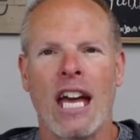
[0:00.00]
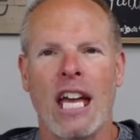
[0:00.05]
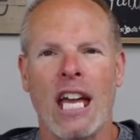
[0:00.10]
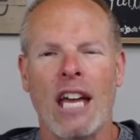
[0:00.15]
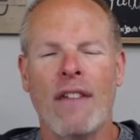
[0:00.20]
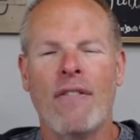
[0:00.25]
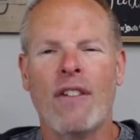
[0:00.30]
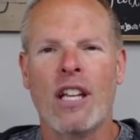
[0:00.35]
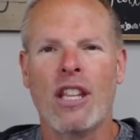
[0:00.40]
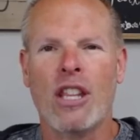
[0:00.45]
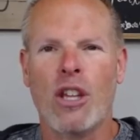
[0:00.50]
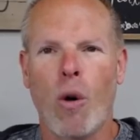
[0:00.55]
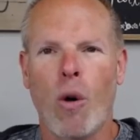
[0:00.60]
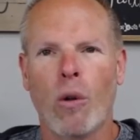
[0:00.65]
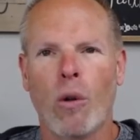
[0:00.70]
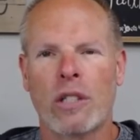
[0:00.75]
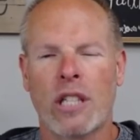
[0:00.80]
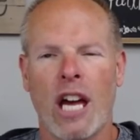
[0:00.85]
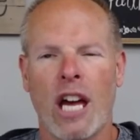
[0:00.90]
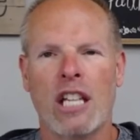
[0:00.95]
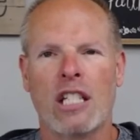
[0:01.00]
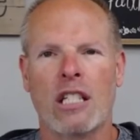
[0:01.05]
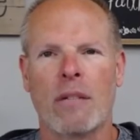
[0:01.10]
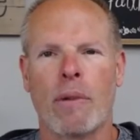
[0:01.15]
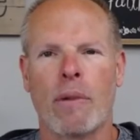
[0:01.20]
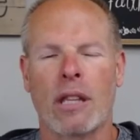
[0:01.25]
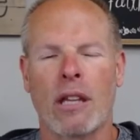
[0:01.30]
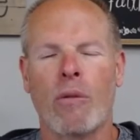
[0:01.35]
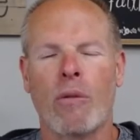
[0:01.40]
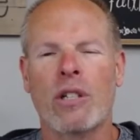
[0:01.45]
Even in the Old
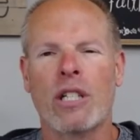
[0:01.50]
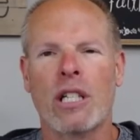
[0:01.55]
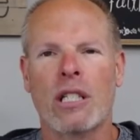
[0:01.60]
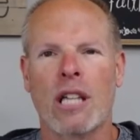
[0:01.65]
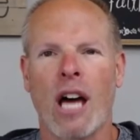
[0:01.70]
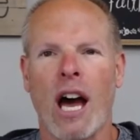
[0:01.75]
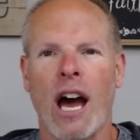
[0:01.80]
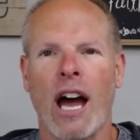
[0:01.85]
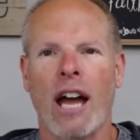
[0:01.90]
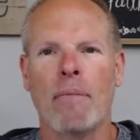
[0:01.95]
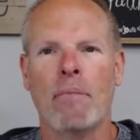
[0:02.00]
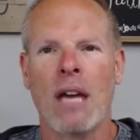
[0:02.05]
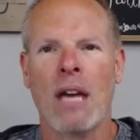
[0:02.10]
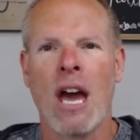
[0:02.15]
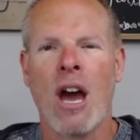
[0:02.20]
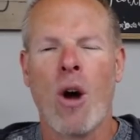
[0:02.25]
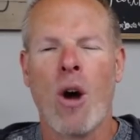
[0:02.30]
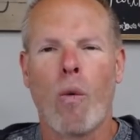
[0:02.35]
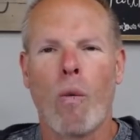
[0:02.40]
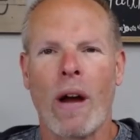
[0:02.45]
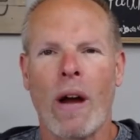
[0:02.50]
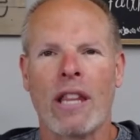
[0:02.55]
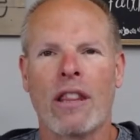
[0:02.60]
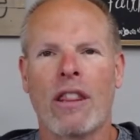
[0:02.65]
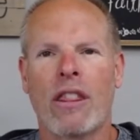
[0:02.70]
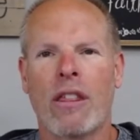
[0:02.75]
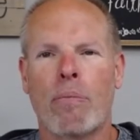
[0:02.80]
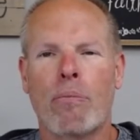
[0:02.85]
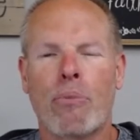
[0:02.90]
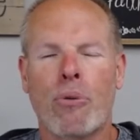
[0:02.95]
Testament, there was a time when
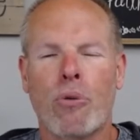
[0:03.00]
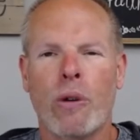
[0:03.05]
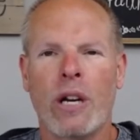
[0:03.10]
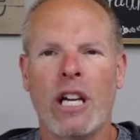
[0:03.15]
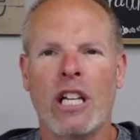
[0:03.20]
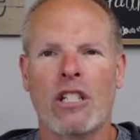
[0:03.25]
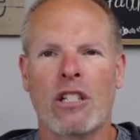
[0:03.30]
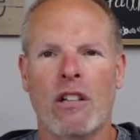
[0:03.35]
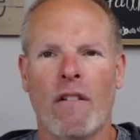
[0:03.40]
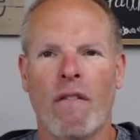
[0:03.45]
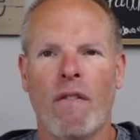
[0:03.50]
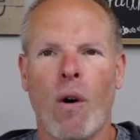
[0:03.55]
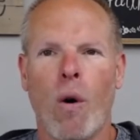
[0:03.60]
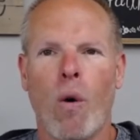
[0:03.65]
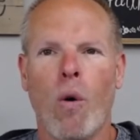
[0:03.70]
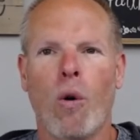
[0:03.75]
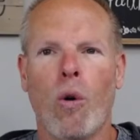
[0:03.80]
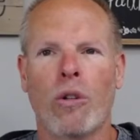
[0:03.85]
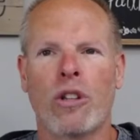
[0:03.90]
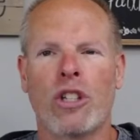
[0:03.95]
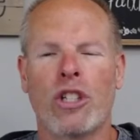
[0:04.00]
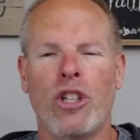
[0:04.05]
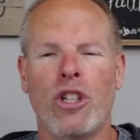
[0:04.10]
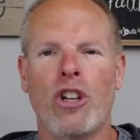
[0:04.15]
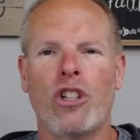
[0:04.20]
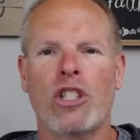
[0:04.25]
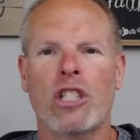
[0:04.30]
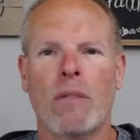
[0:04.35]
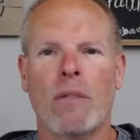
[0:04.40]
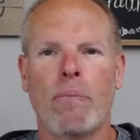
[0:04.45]
the priests of old
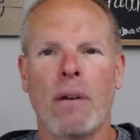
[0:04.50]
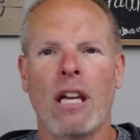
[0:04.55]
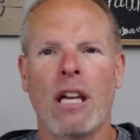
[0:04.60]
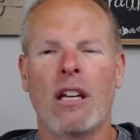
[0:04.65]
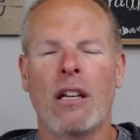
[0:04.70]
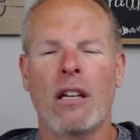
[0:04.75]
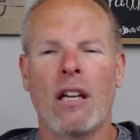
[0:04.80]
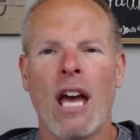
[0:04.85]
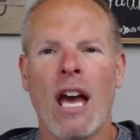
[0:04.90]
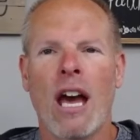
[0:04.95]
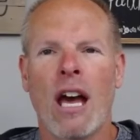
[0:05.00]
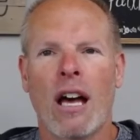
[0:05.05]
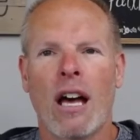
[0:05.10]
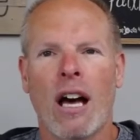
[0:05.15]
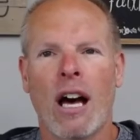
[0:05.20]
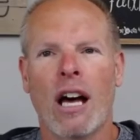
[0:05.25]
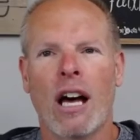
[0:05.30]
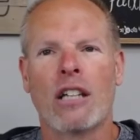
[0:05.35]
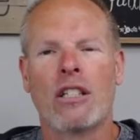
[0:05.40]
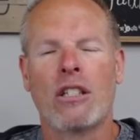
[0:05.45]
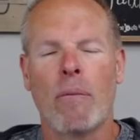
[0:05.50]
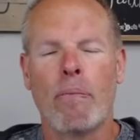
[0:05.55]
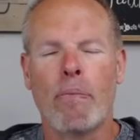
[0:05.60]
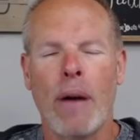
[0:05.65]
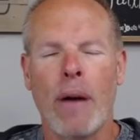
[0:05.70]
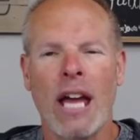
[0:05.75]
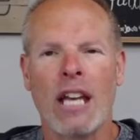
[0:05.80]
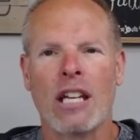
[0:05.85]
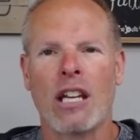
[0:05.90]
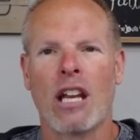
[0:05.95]
used to be
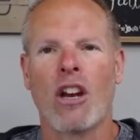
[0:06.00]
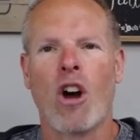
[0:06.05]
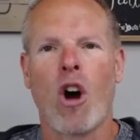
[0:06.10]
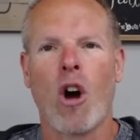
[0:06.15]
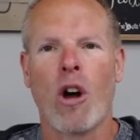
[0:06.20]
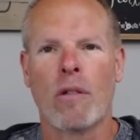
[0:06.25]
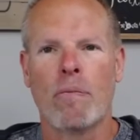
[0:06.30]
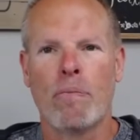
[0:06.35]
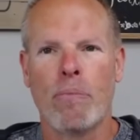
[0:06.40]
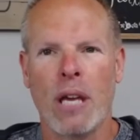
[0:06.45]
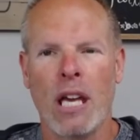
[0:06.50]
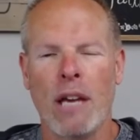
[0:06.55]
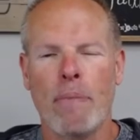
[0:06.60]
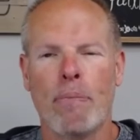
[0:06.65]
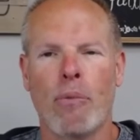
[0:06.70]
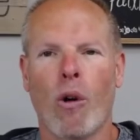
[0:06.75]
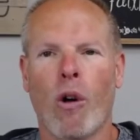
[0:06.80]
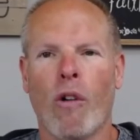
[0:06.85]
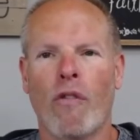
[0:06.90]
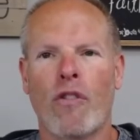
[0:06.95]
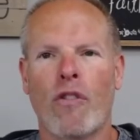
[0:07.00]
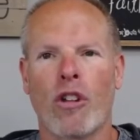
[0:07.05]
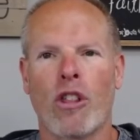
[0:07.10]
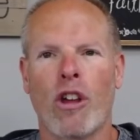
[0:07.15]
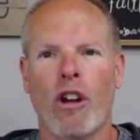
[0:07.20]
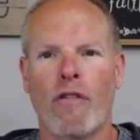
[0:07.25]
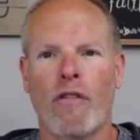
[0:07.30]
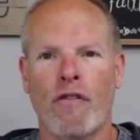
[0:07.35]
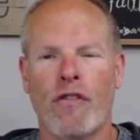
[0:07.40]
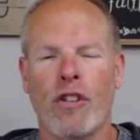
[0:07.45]
dependent on people for
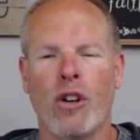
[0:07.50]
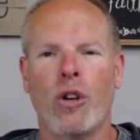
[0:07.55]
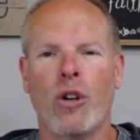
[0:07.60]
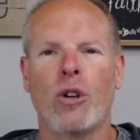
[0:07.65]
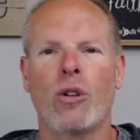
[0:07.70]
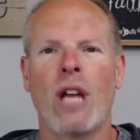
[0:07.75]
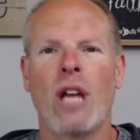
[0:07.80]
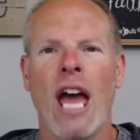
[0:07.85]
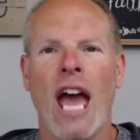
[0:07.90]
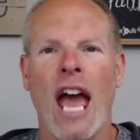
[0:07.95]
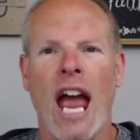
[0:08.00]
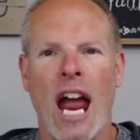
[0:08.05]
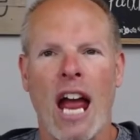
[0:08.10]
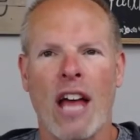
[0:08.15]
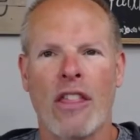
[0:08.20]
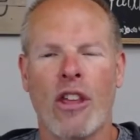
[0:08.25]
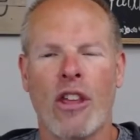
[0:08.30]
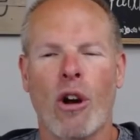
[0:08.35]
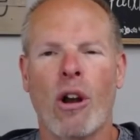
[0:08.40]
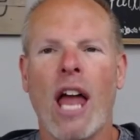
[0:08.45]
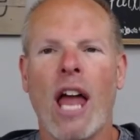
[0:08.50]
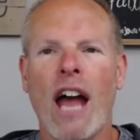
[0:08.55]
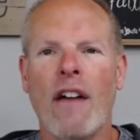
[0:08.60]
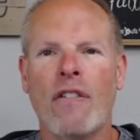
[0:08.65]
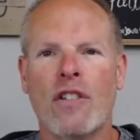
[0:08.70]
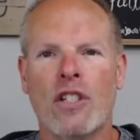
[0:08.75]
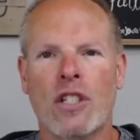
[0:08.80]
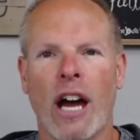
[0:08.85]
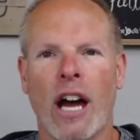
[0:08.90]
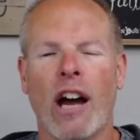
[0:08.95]
their food and their
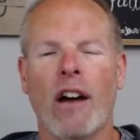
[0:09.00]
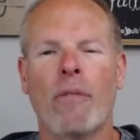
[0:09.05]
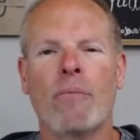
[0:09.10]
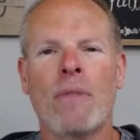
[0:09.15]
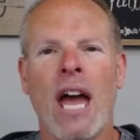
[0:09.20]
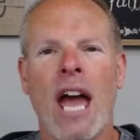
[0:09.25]
lifestyle.